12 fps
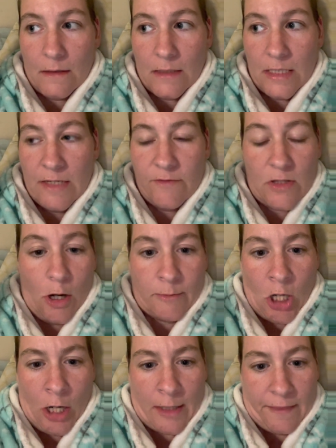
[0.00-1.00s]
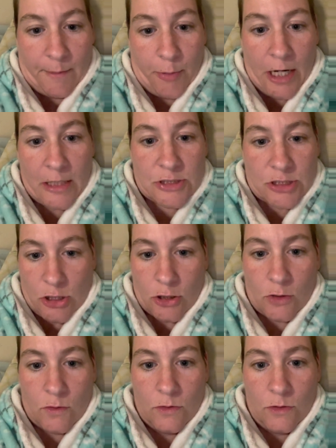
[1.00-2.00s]
even though I'm not at the prayer
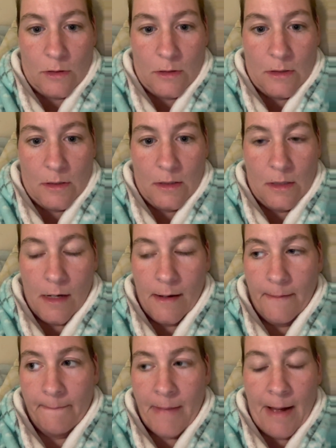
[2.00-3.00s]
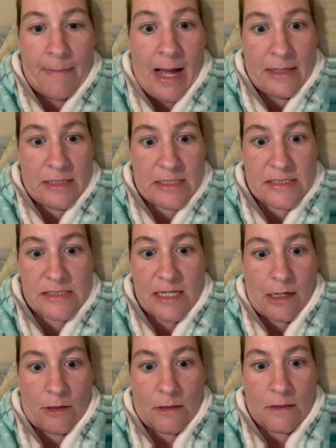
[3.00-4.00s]
circle, my mind is
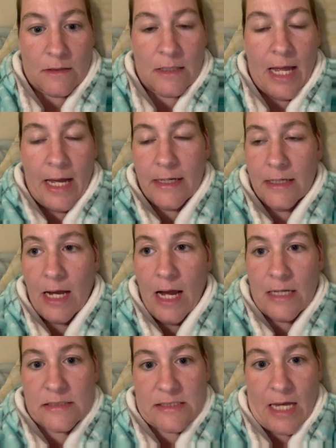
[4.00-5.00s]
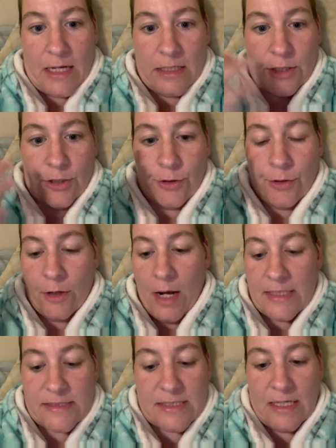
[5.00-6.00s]
there. Like, I sat here,
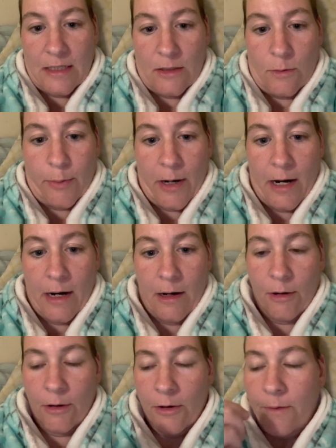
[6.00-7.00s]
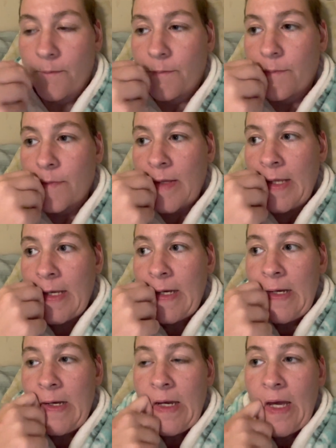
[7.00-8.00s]
I said a little prayer,
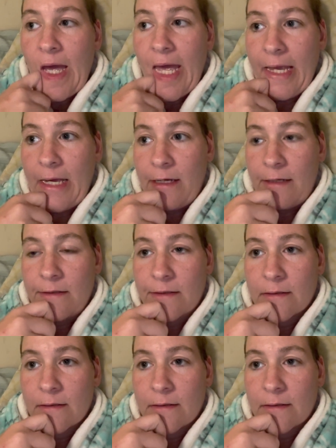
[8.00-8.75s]
and